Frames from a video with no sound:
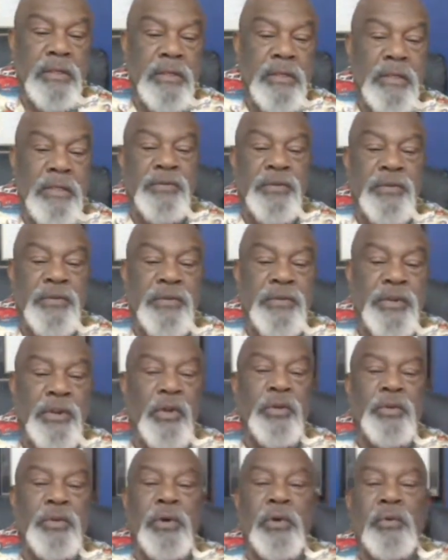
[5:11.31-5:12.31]
to me,
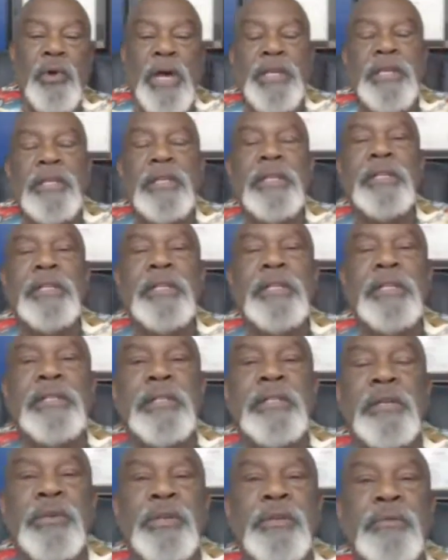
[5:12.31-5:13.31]

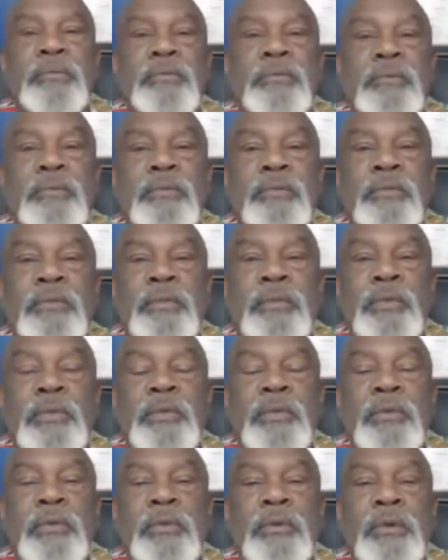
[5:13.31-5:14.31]
well, let's say you
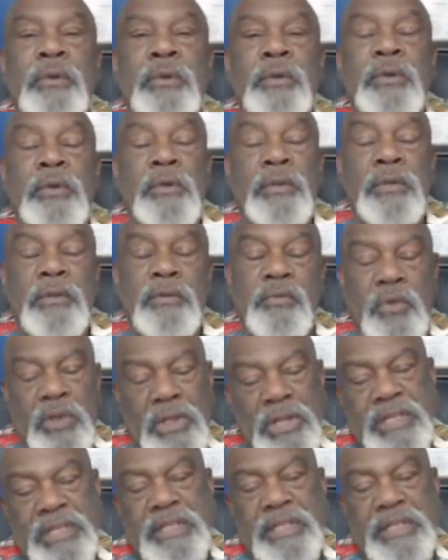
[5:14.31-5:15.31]
do know why
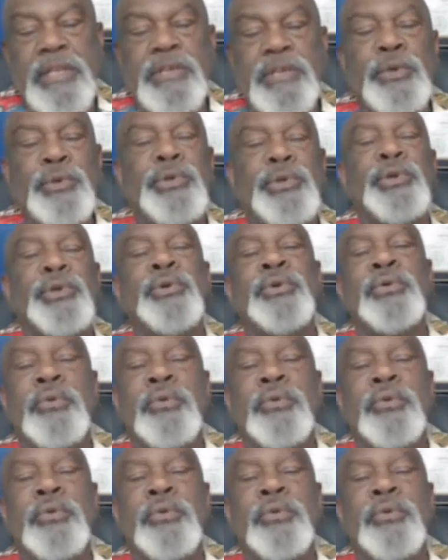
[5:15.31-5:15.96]
you're listening to me.